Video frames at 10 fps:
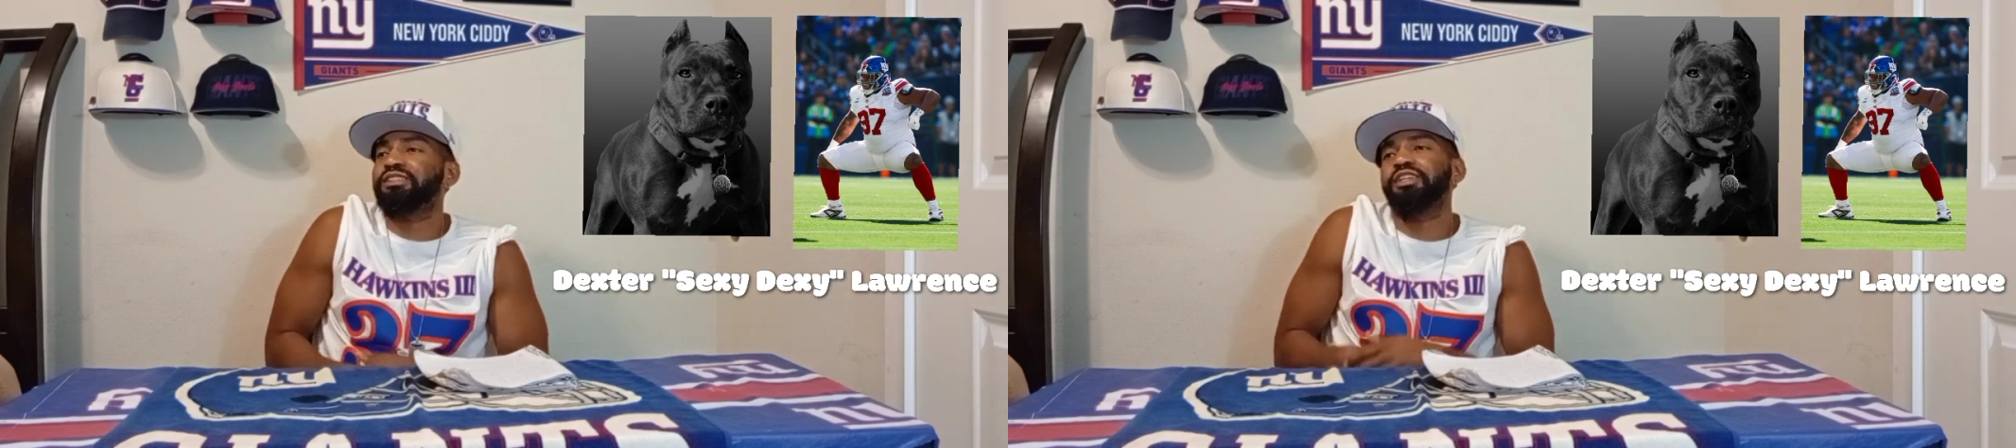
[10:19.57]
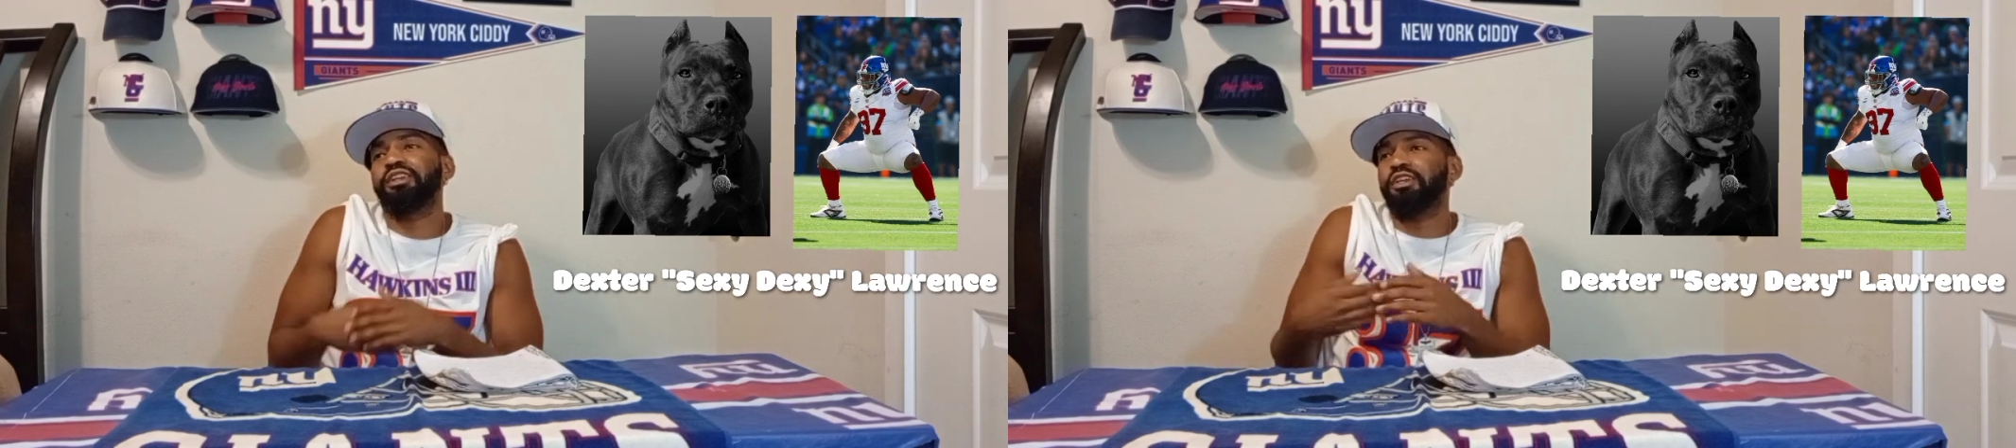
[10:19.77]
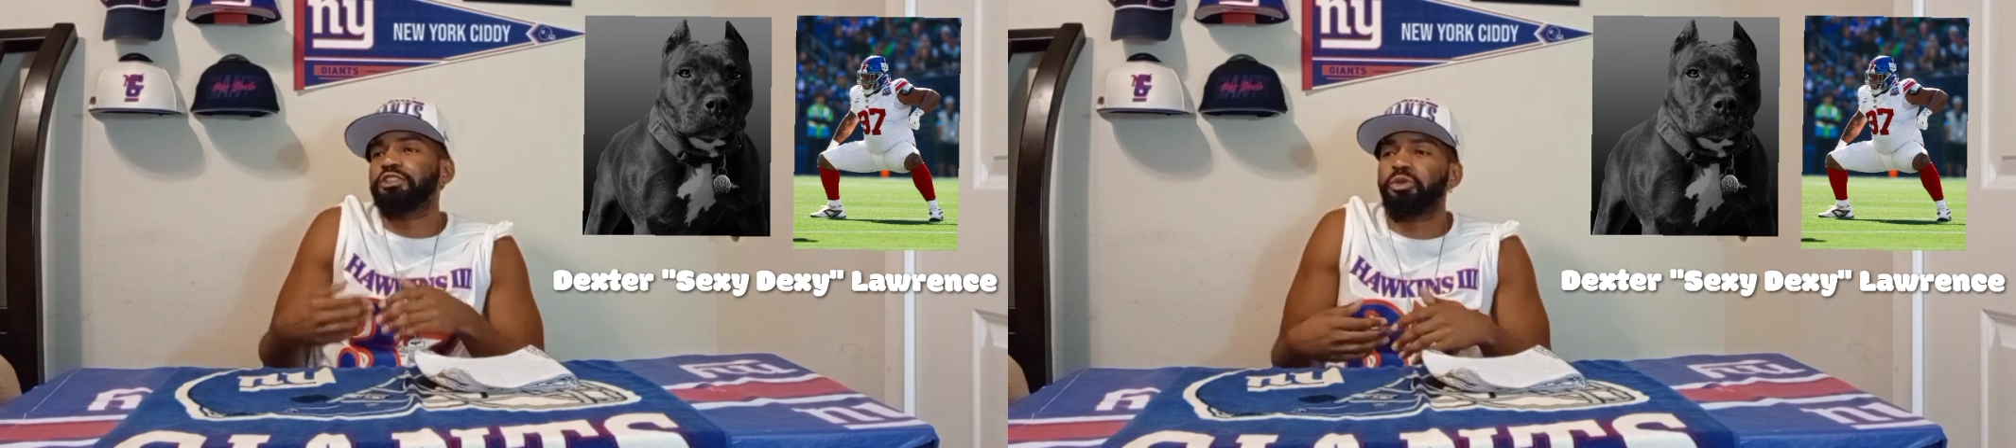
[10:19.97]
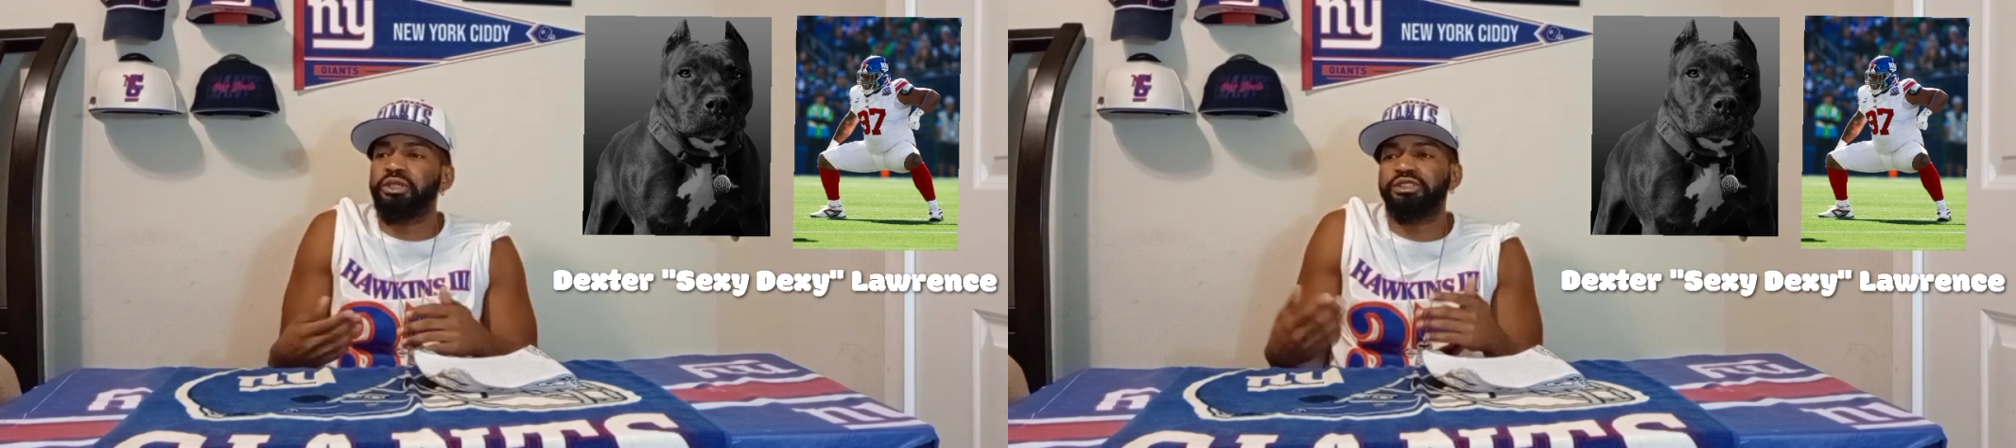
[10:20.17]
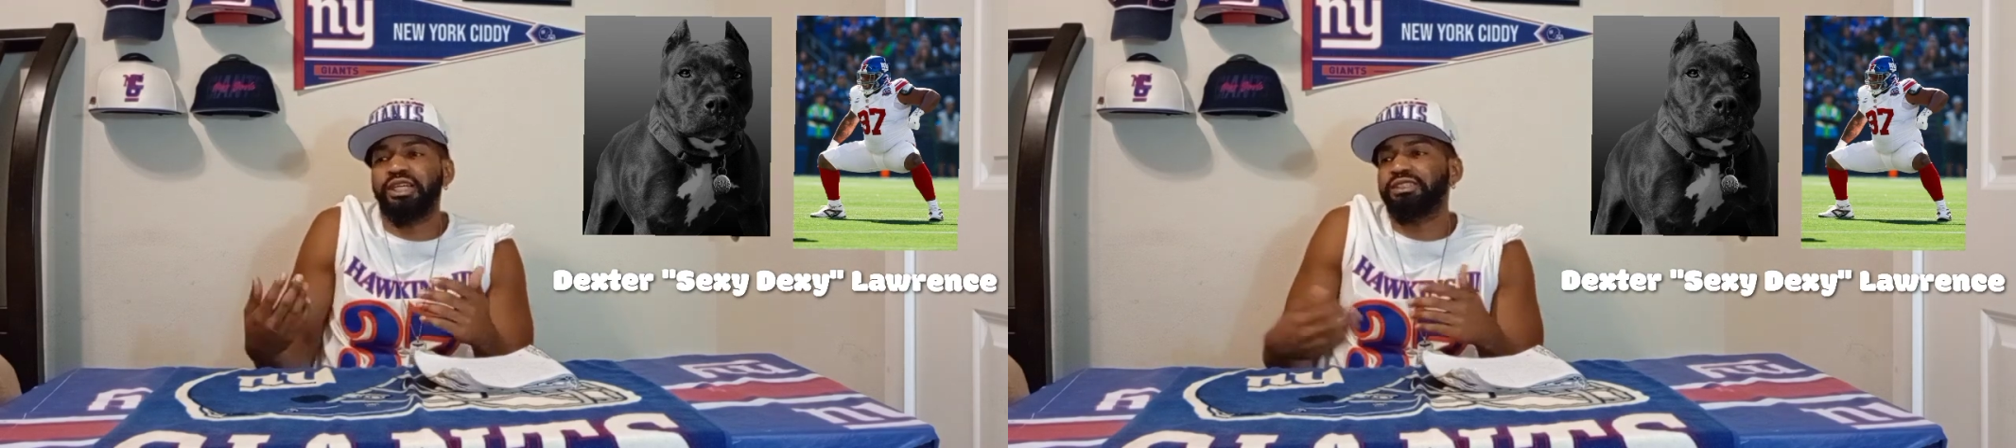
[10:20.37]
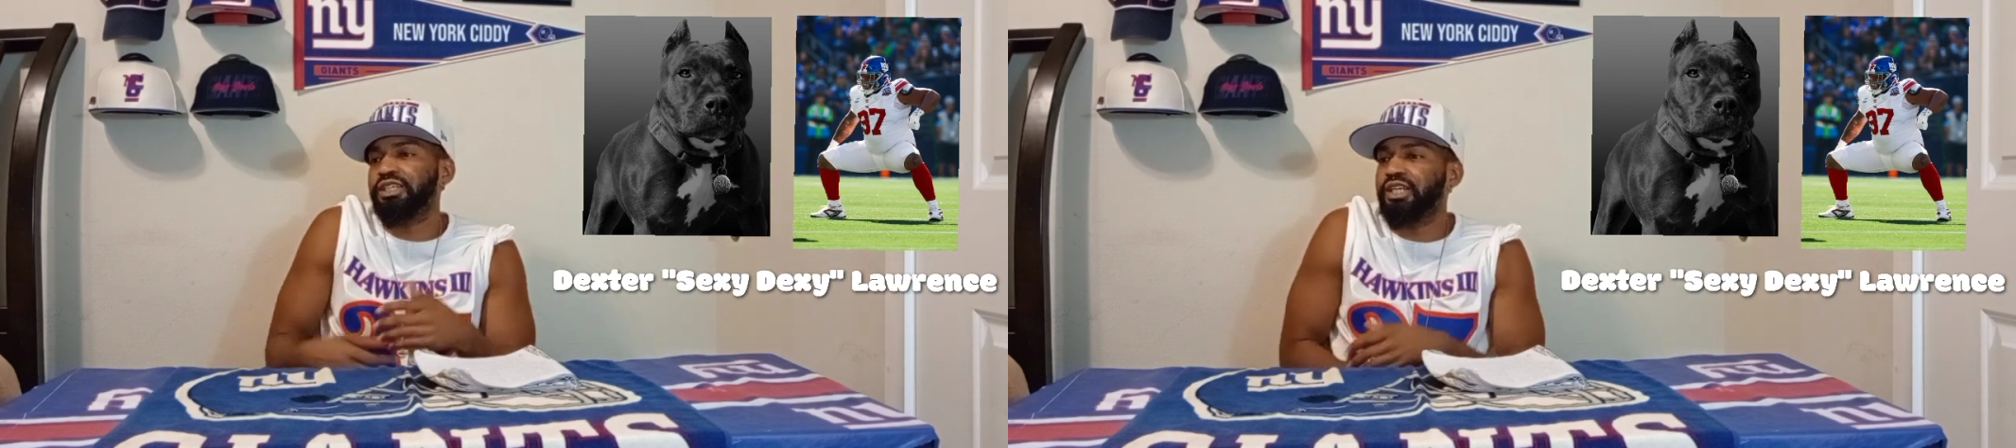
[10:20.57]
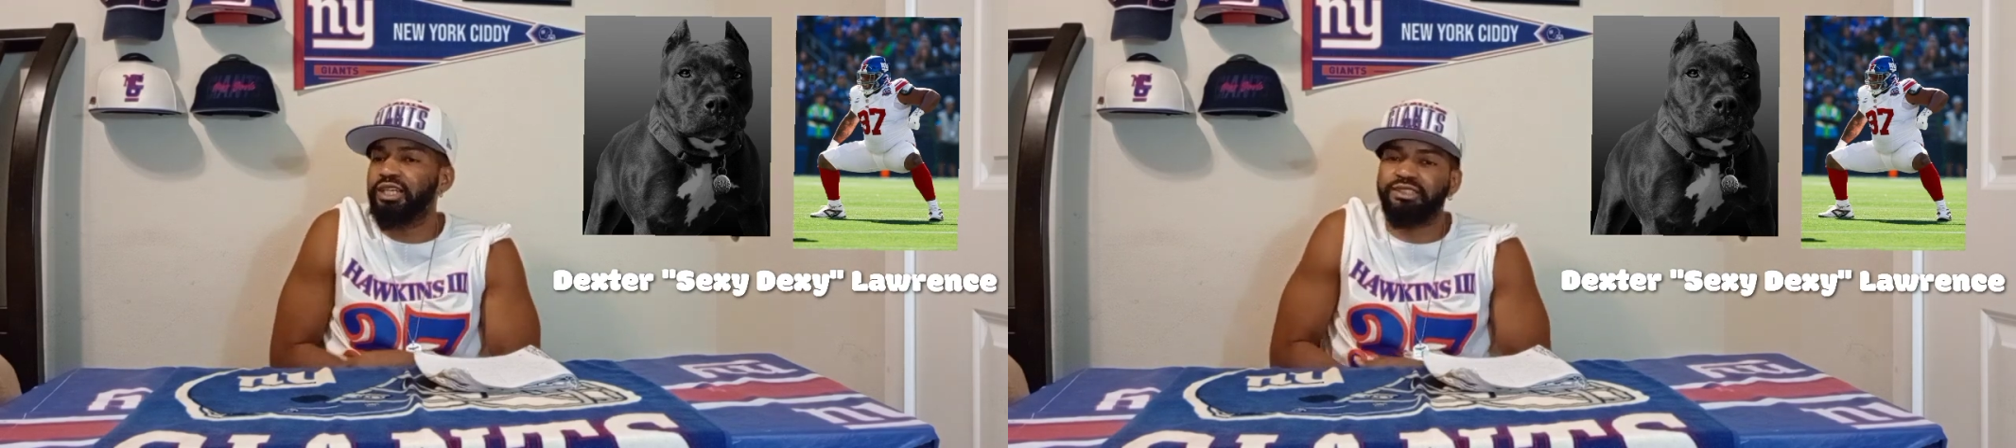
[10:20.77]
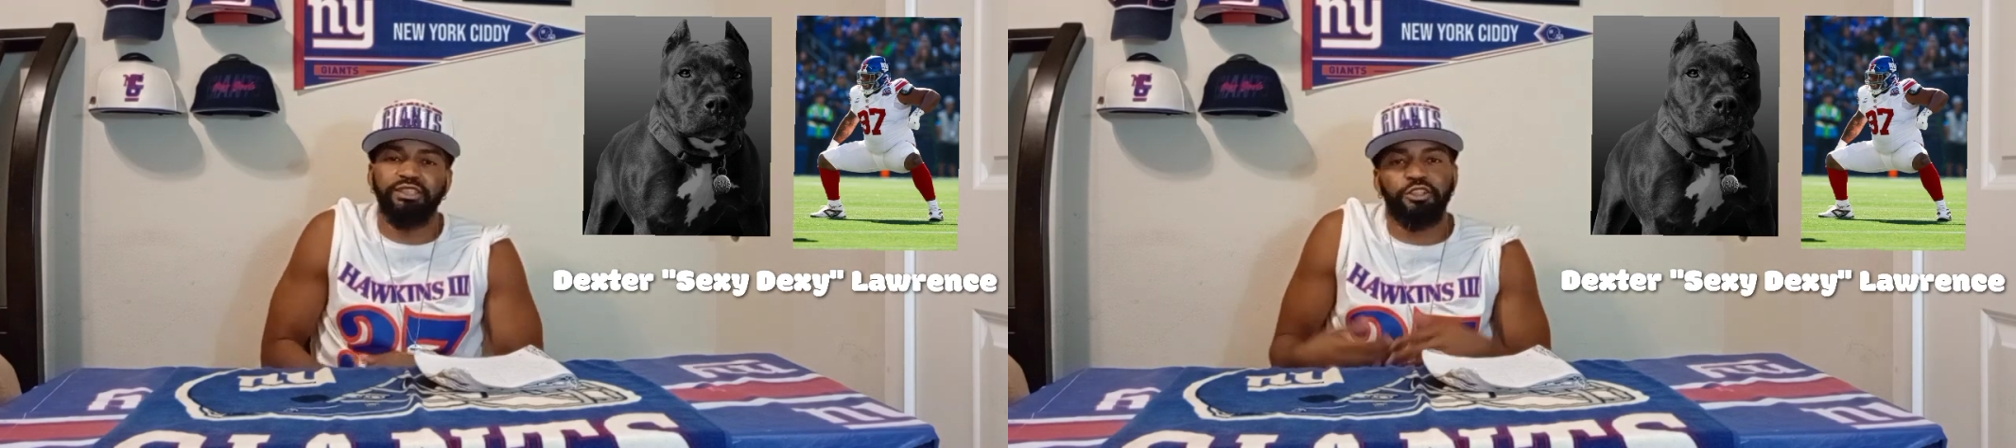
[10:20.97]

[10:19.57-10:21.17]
then there's 3 sexy Dexies